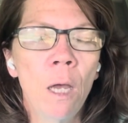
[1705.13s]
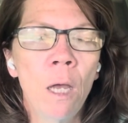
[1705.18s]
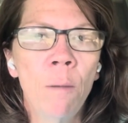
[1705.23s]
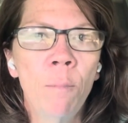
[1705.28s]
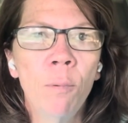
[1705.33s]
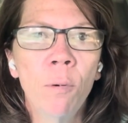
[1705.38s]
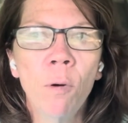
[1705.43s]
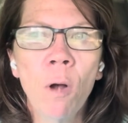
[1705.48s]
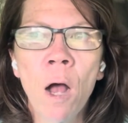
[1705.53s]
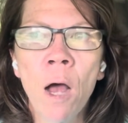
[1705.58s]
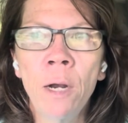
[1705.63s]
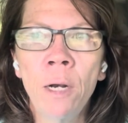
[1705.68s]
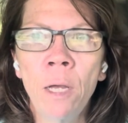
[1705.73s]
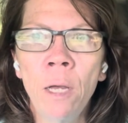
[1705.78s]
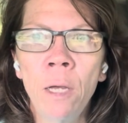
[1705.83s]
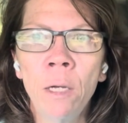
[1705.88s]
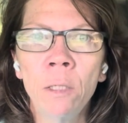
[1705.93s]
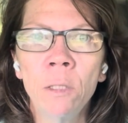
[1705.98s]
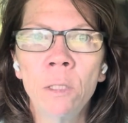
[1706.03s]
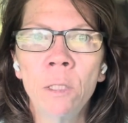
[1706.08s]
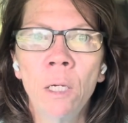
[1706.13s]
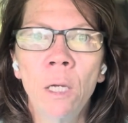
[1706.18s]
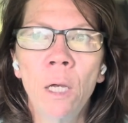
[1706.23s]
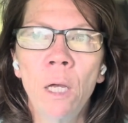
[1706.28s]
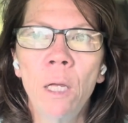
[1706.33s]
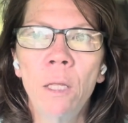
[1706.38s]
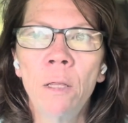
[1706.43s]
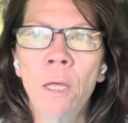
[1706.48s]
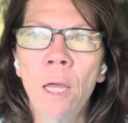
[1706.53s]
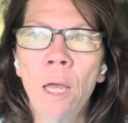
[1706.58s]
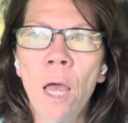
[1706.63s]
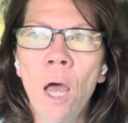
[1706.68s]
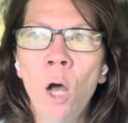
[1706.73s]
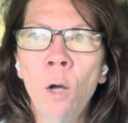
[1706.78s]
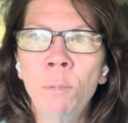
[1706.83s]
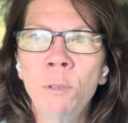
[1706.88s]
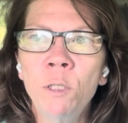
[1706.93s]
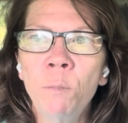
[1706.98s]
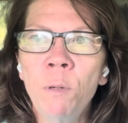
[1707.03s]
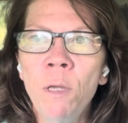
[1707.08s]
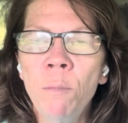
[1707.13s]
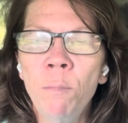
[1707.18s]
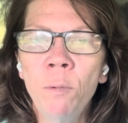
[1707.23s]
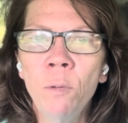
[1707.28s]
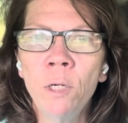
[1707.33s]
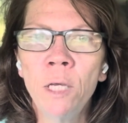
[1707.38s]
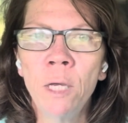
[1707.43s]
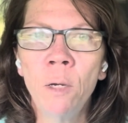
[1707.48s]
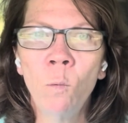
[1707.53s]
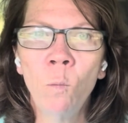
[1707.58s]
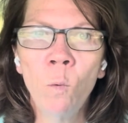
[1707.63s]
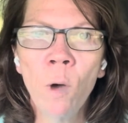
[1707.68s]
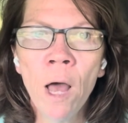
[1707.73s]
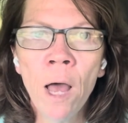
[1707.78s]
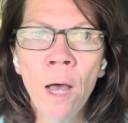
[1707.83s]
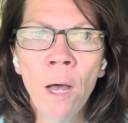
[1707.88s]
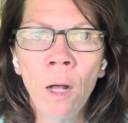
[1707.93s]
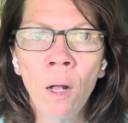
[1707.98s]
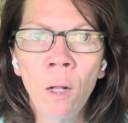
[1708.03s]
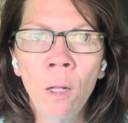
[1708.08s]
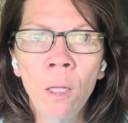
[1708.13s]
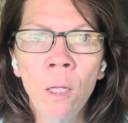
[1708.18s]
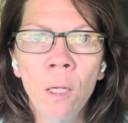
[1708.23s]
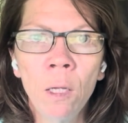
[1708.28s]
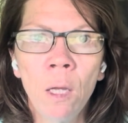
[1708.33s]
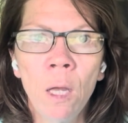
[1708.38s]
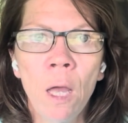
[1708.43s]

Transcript: product that helps people get well,